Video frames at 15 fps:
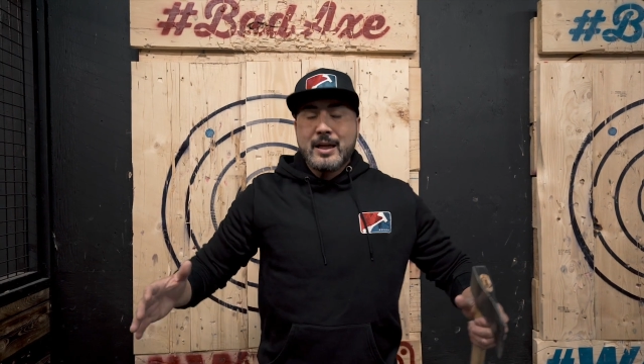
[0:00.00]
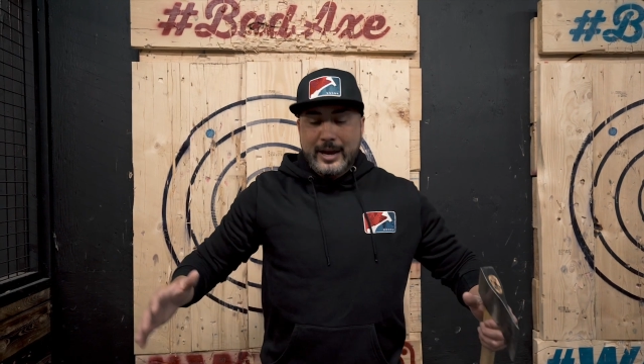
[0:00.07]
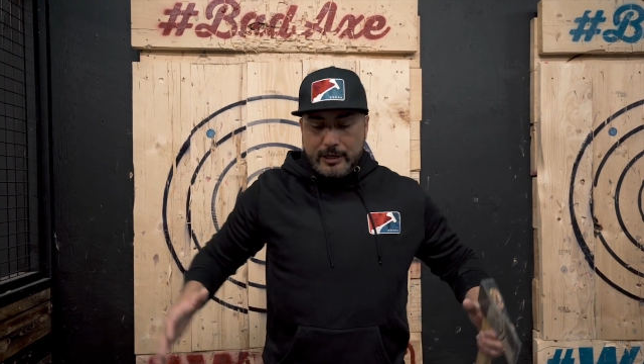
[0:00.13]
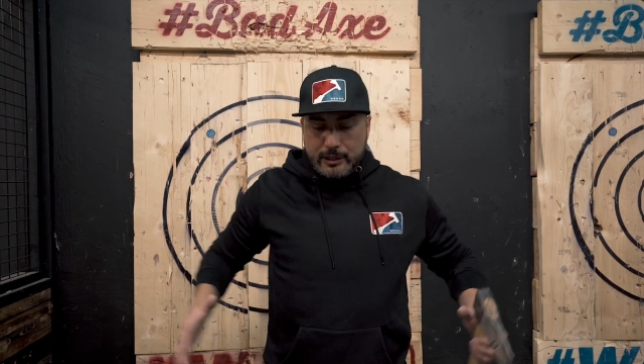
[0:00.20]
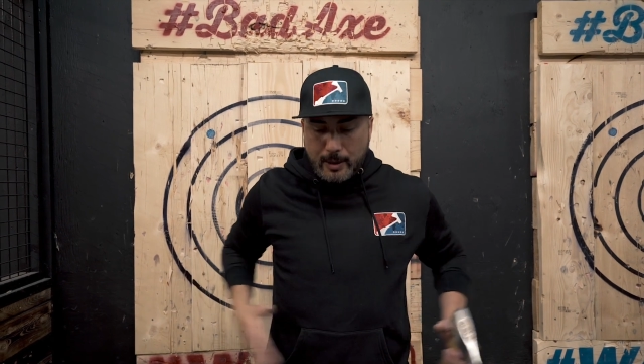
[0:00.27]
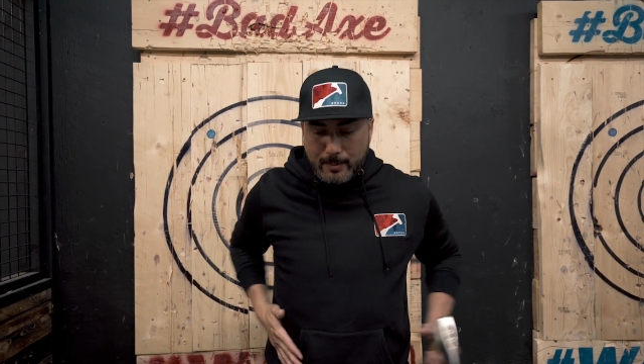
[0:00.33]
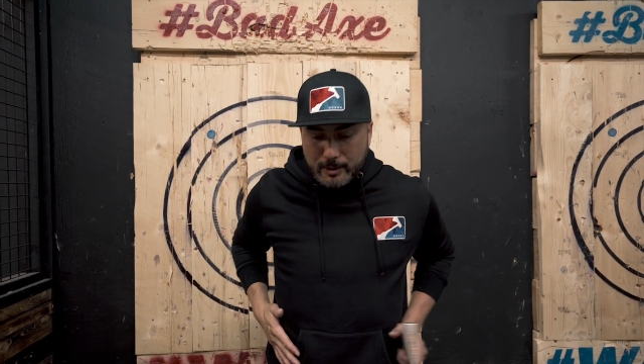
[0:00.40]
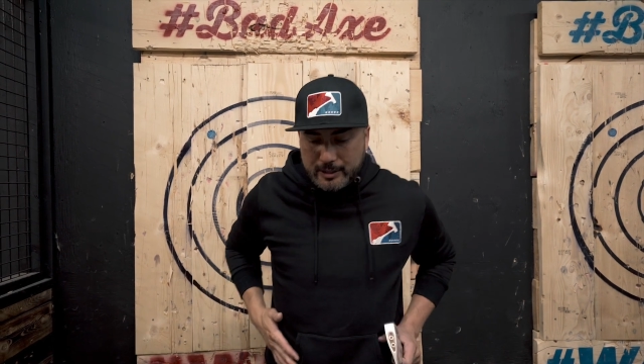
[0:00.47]

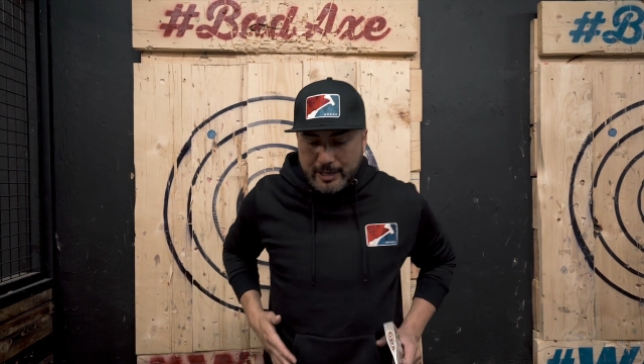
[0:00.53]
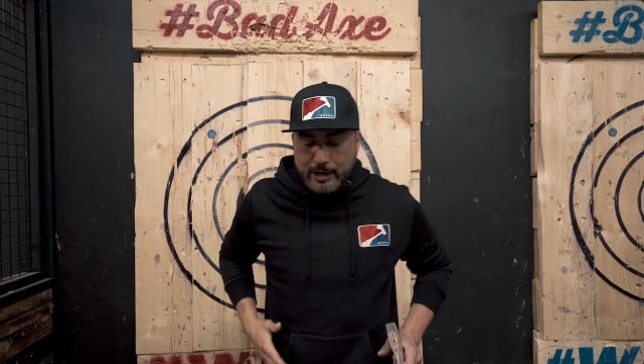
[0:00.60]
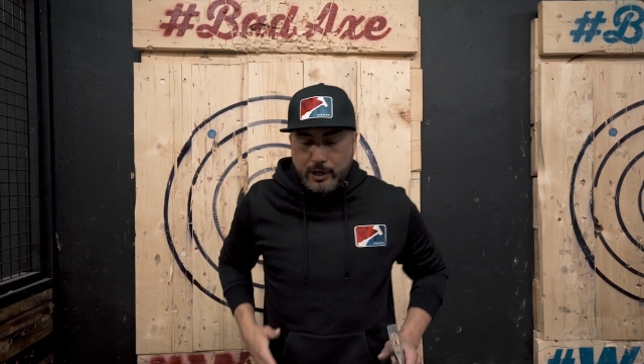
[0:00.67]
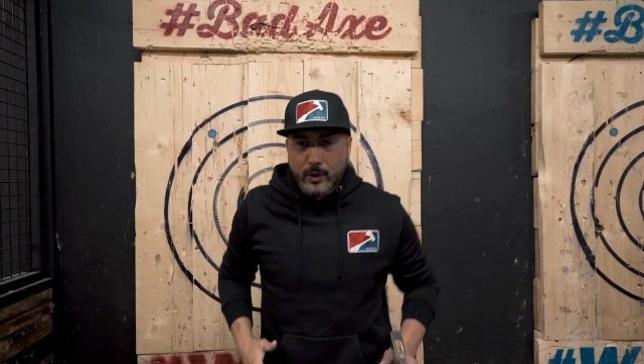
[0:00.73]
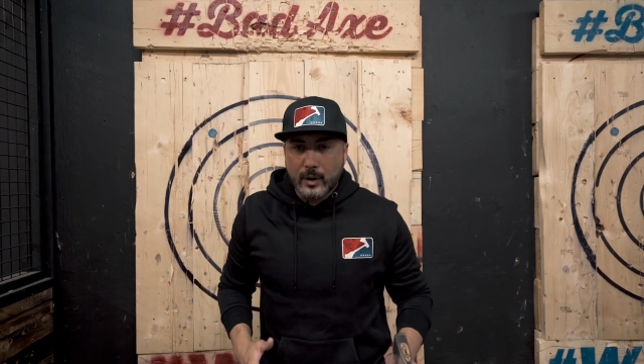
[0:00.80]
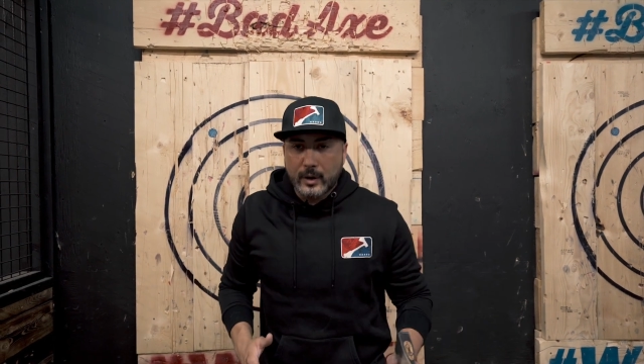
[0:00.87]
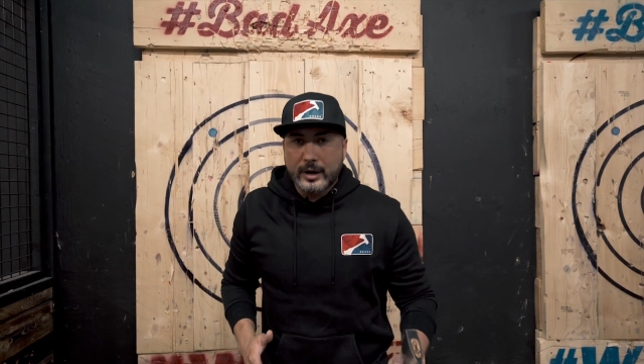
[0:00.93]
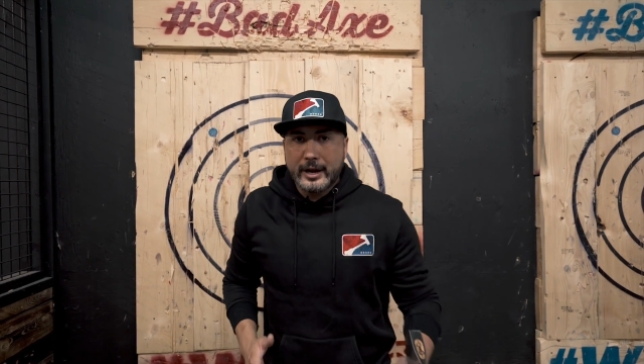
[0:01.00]
It's almost like
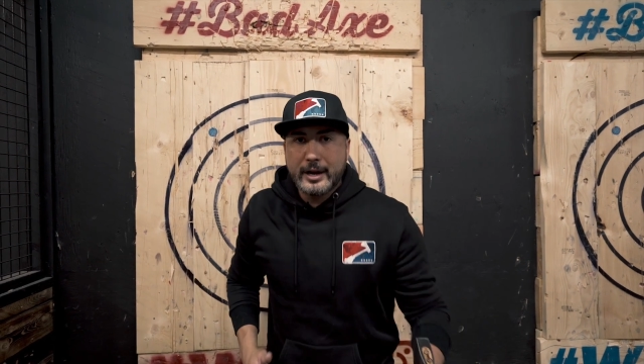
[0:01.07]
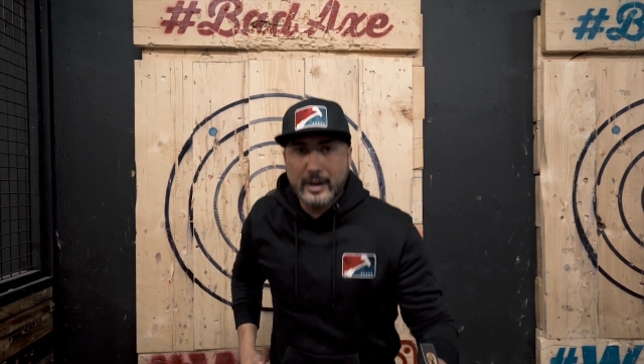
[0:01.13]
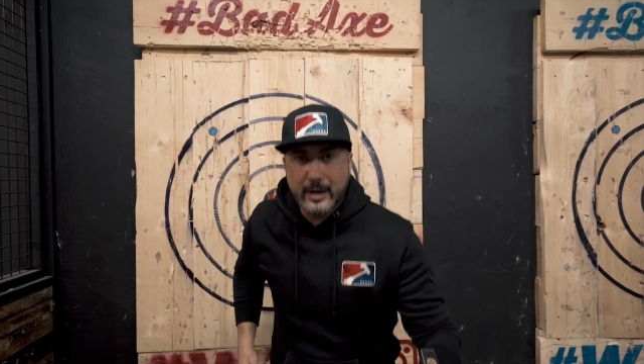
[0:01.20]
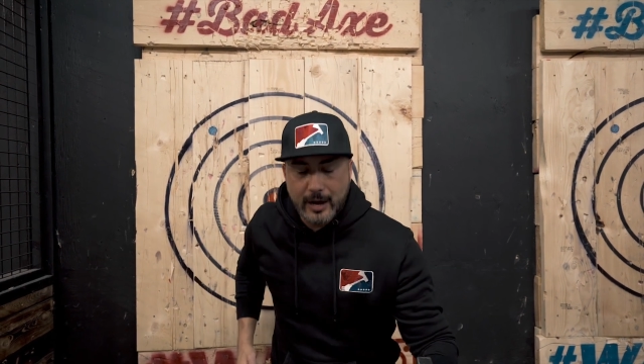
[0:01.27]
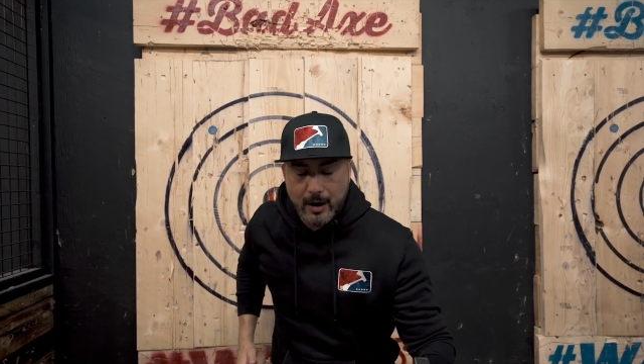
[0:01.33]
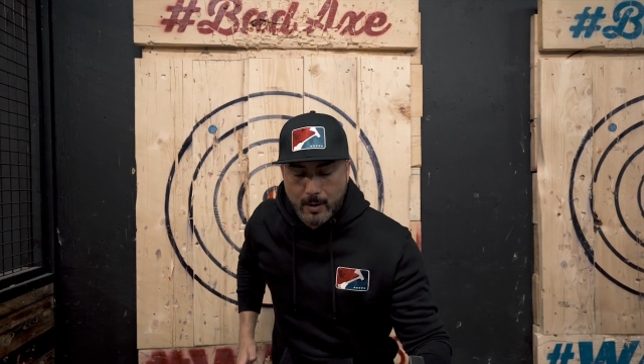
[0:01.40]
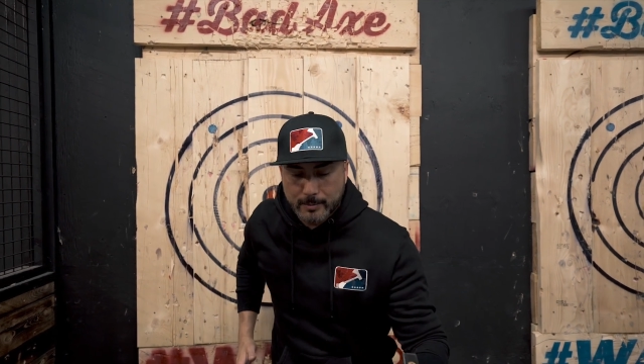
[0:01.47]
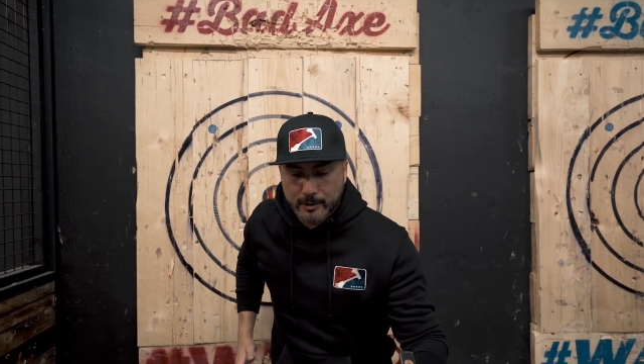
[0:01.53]
you're in
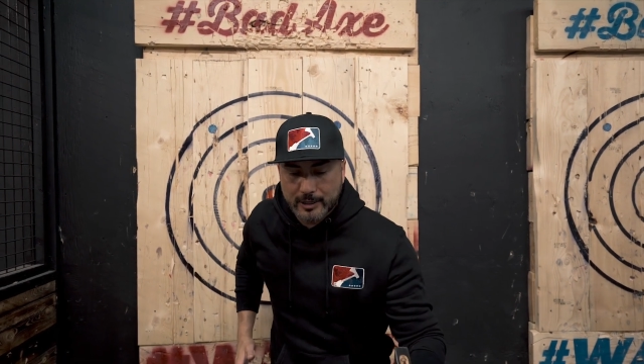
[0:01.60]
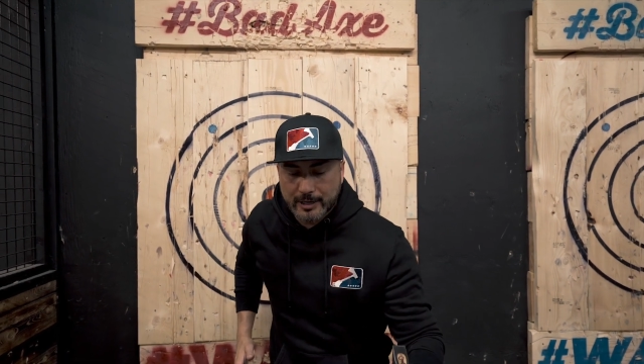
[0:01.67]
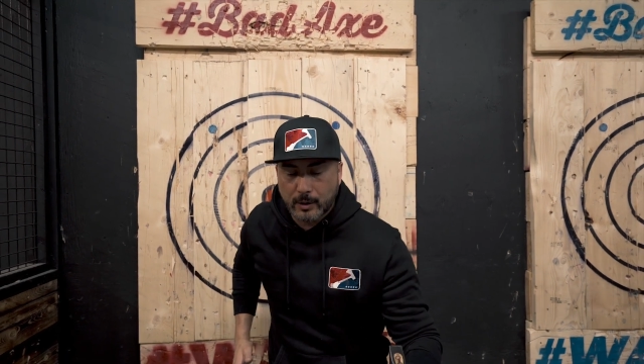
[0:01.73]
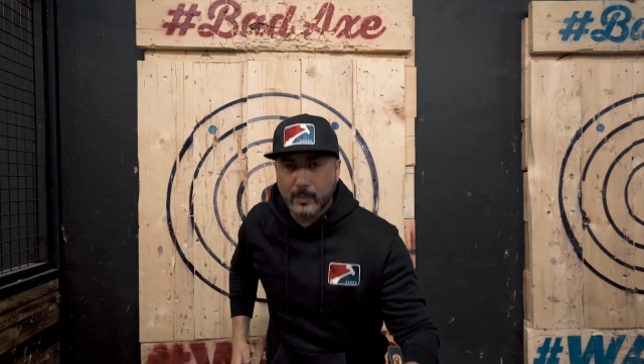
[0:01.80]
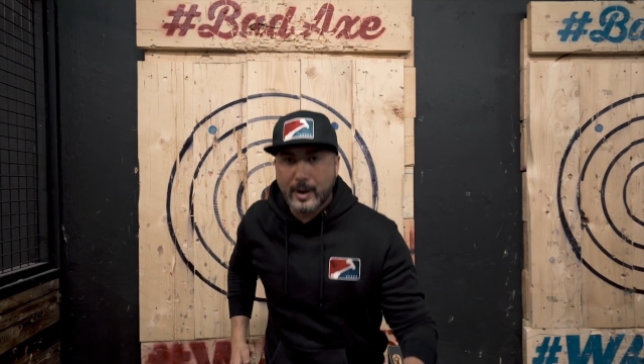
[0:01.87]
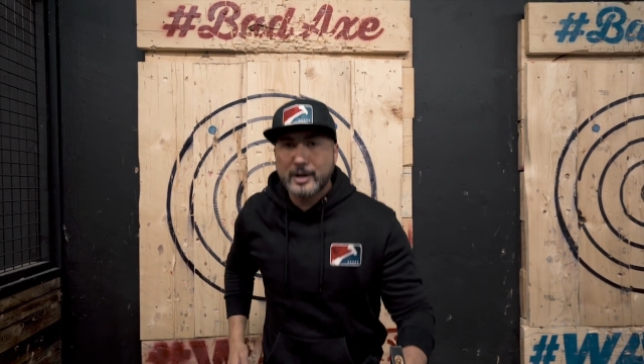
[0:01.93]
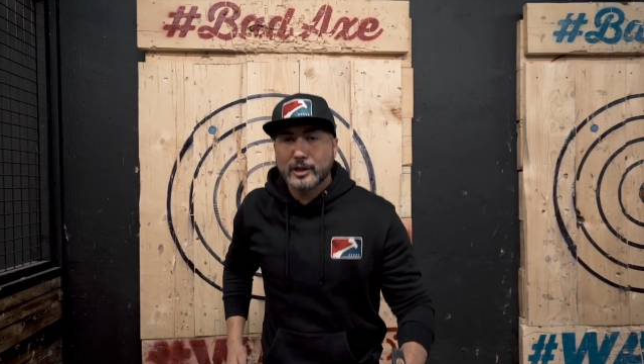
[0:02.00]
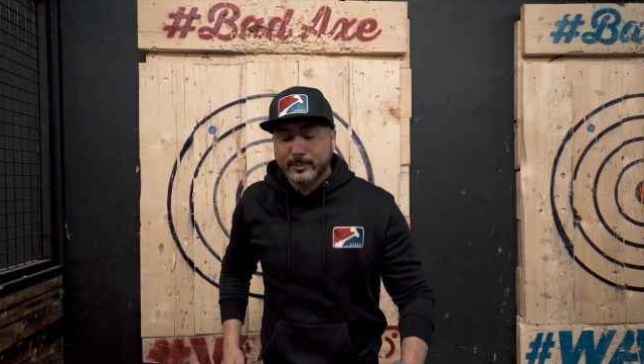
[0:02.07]
almost like a
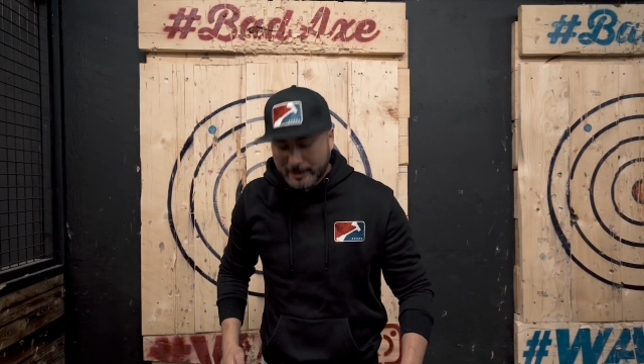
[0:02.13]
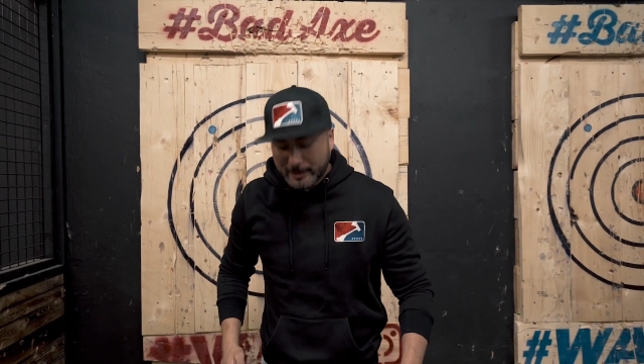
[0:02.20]
runner's